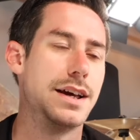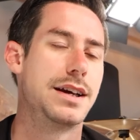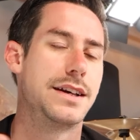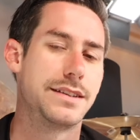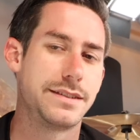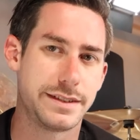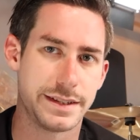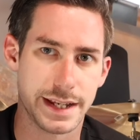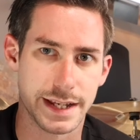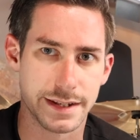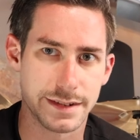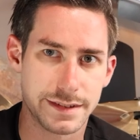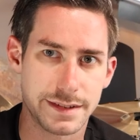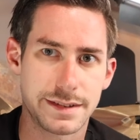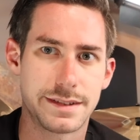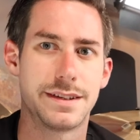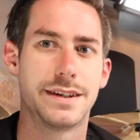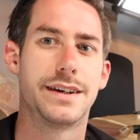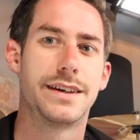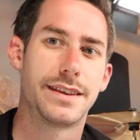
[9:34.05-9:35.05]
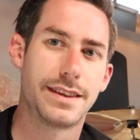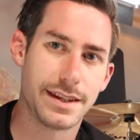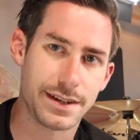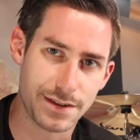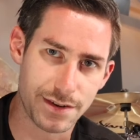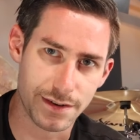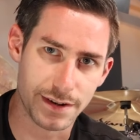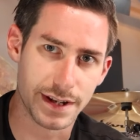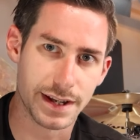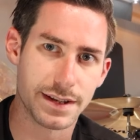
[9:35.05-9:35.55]
since this
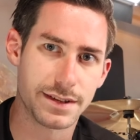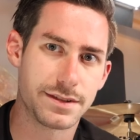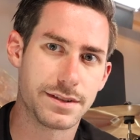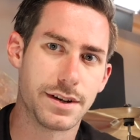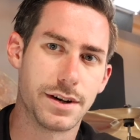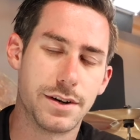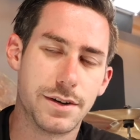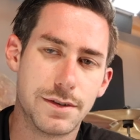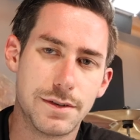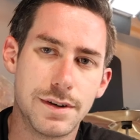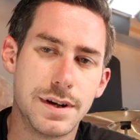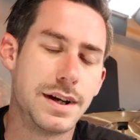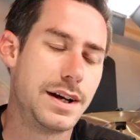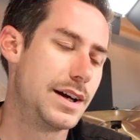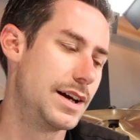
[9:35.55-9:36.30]
unit is so